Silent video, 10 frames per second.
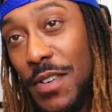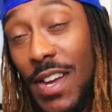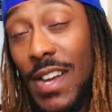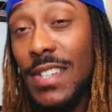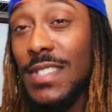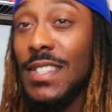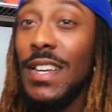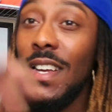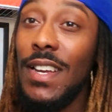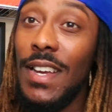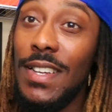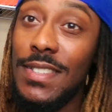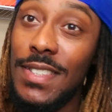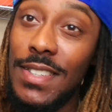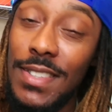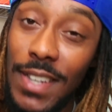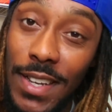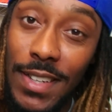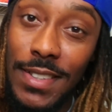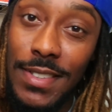you guys. And
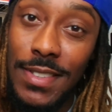today,